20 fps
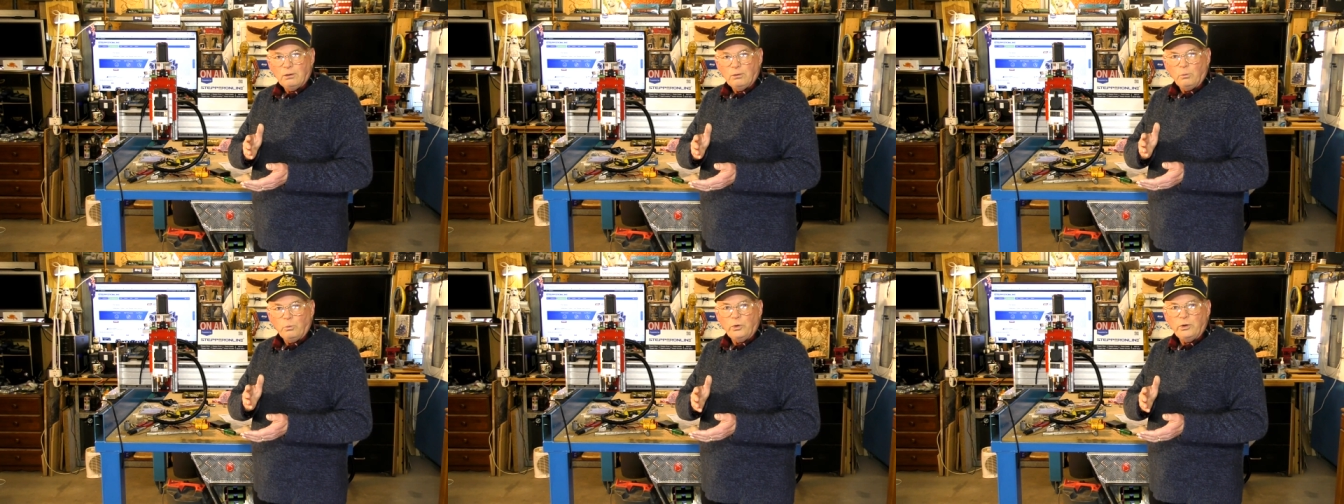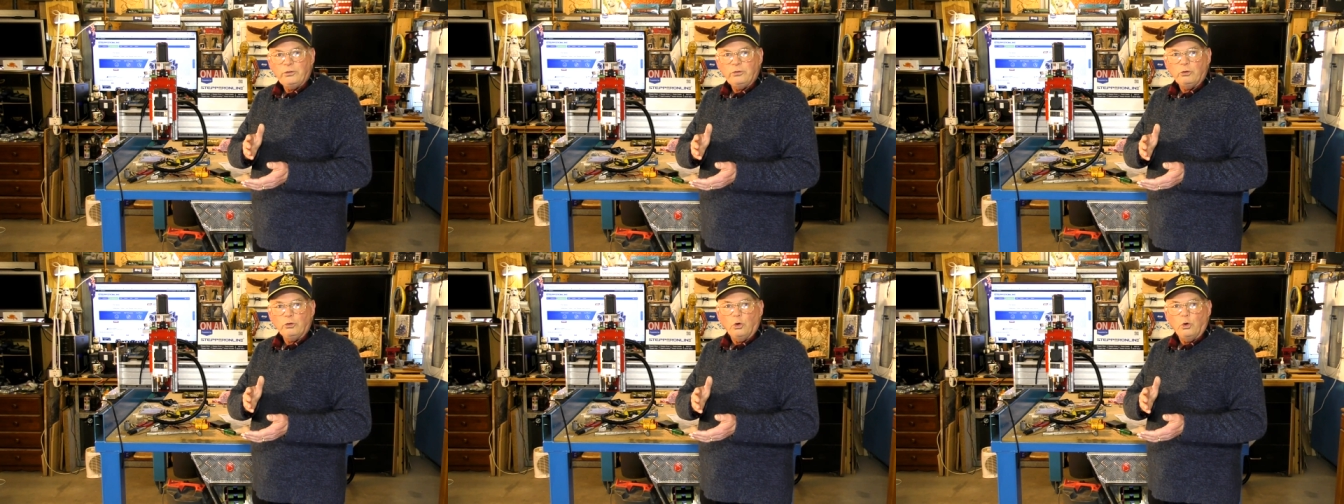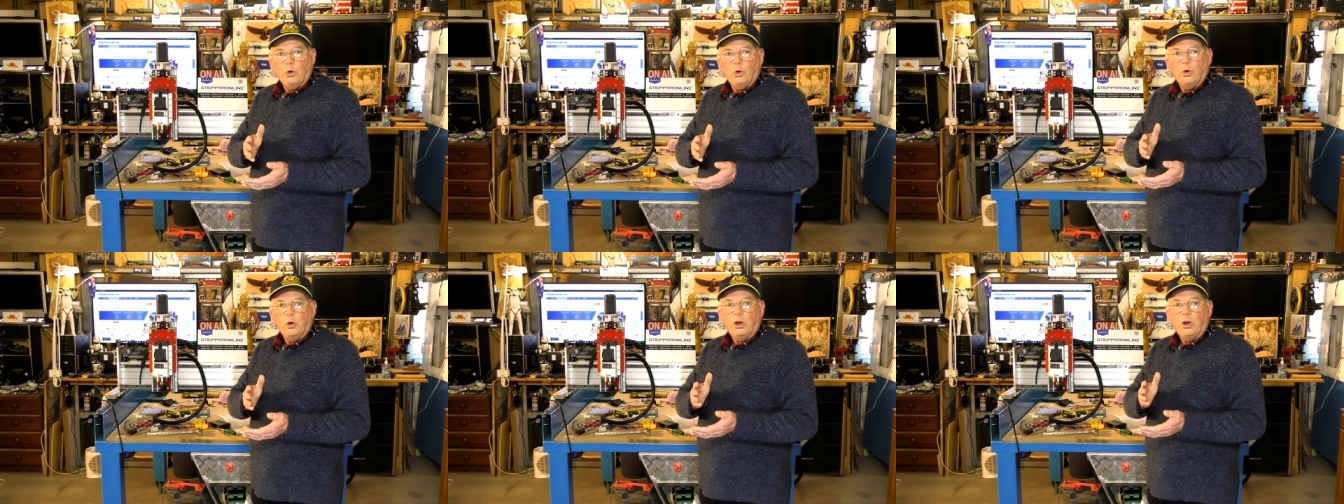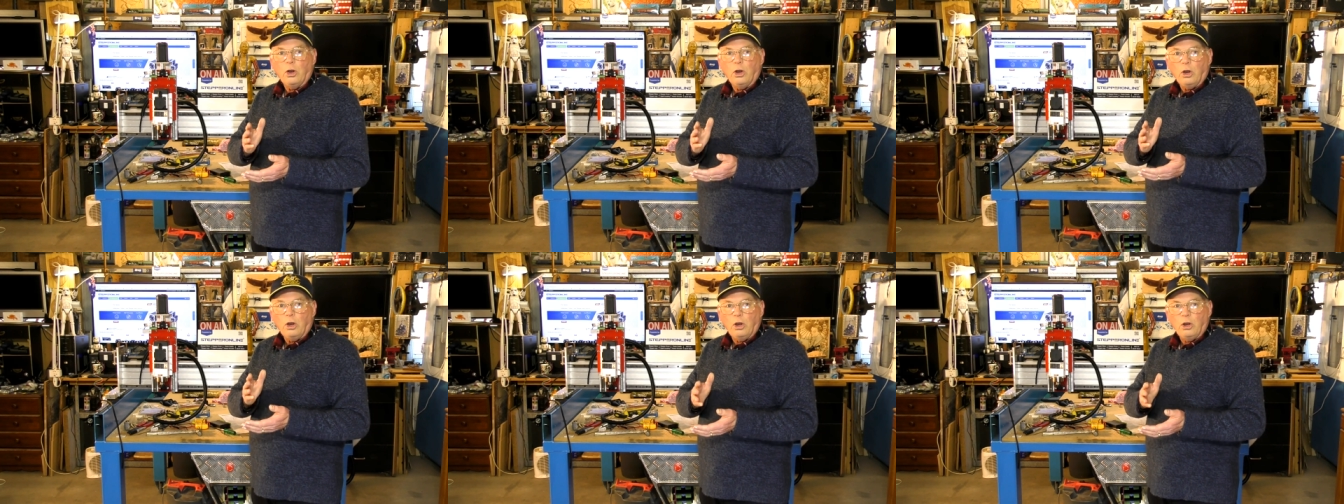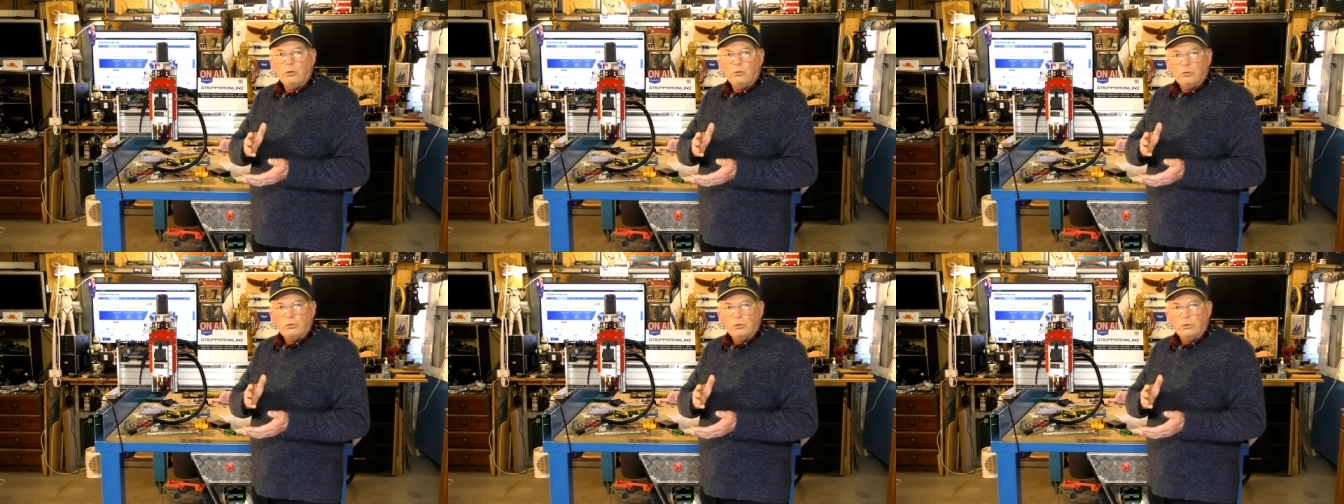with your
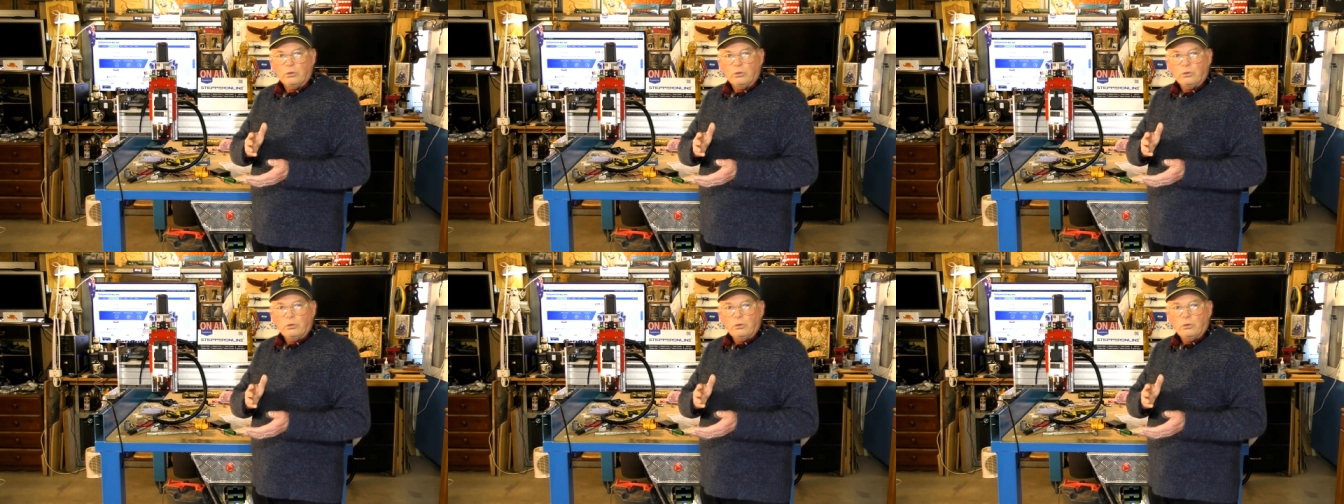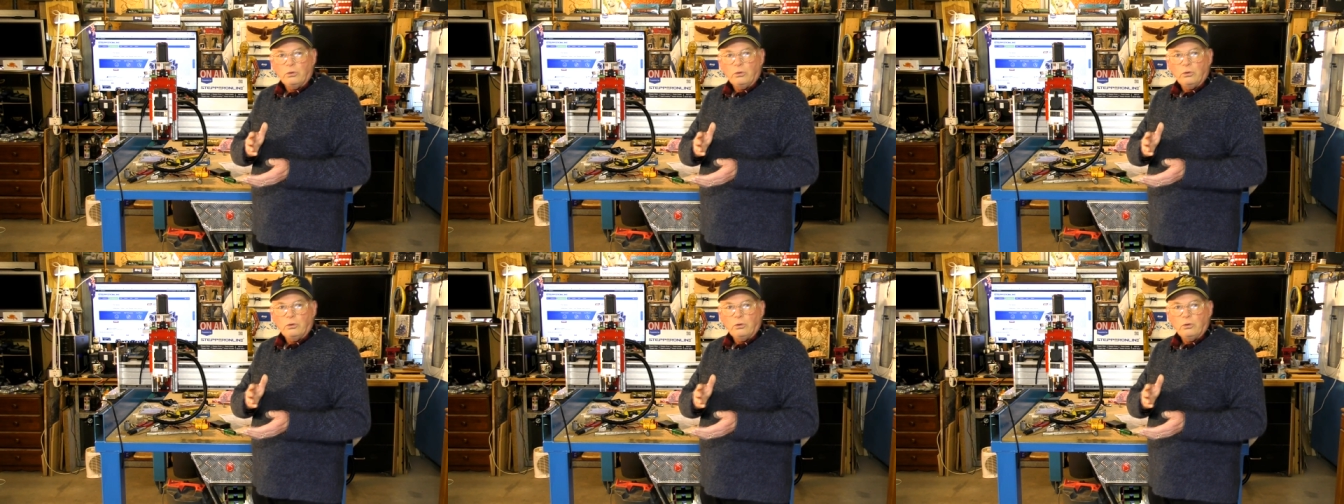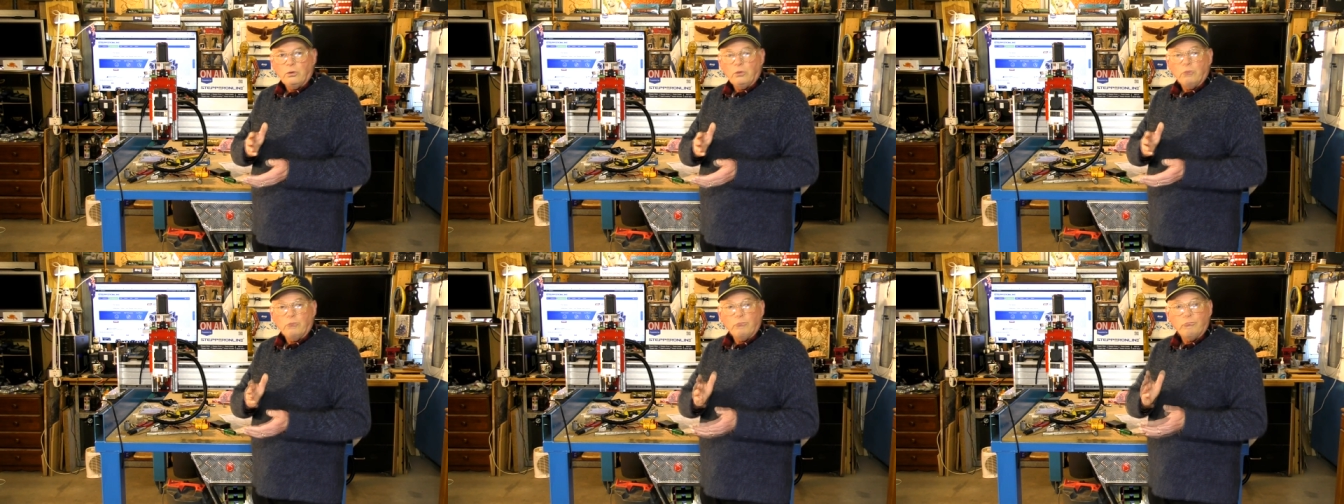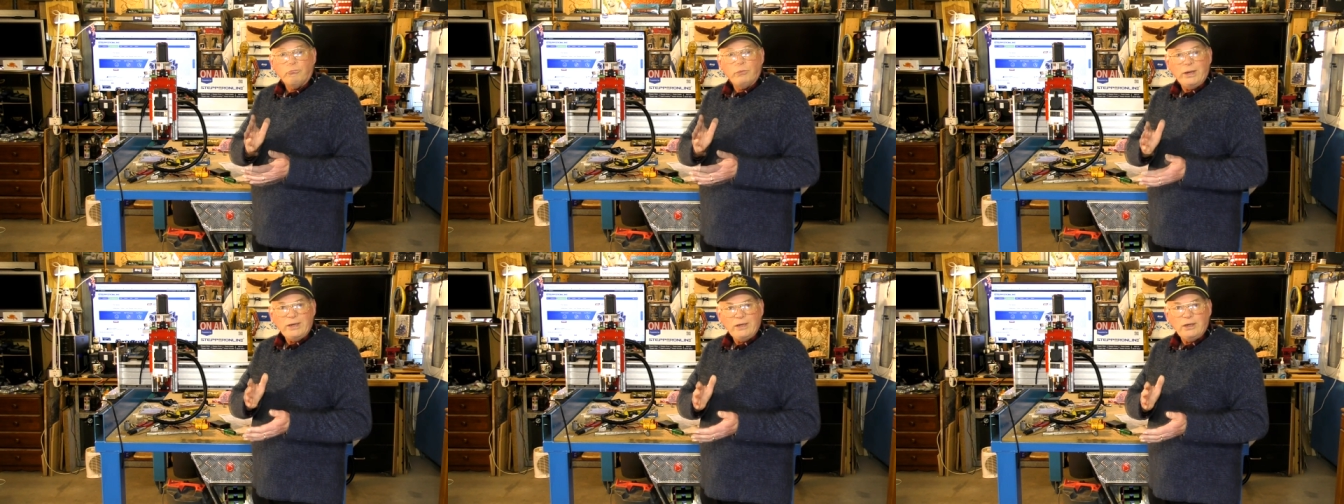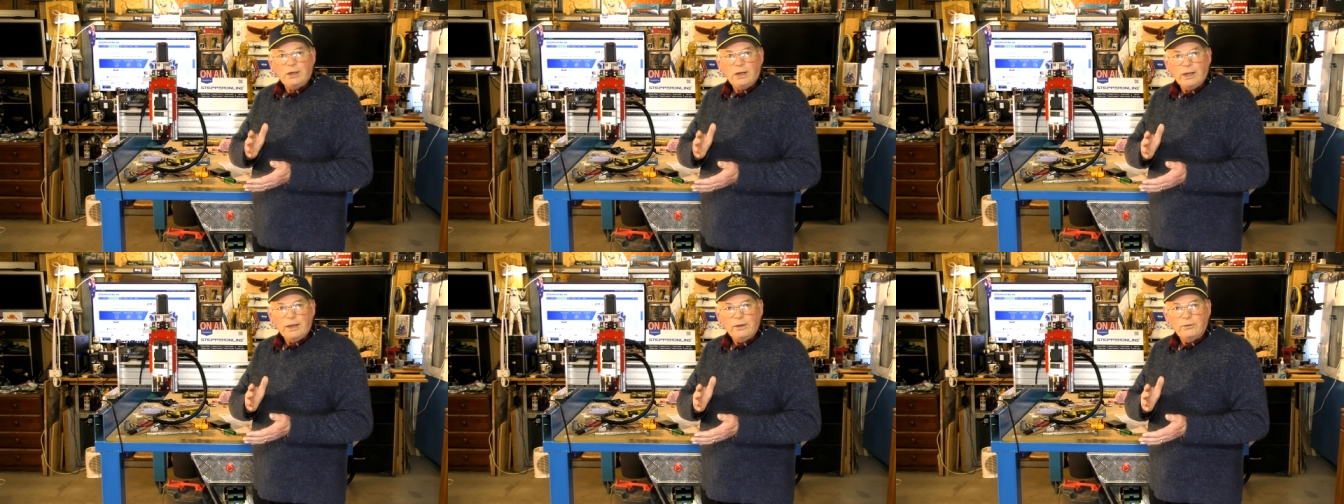local
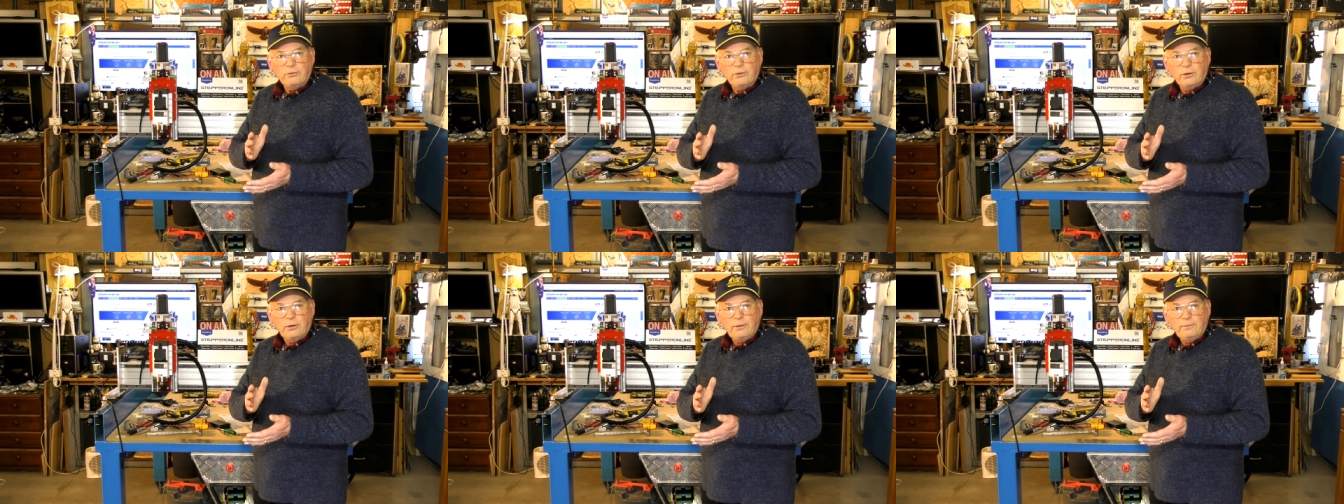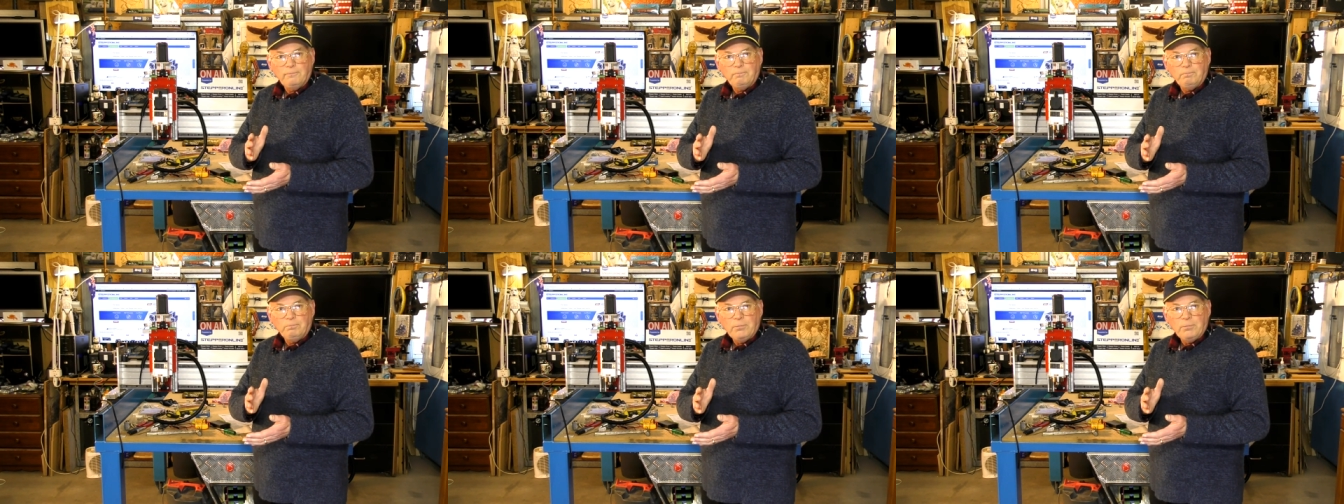regulator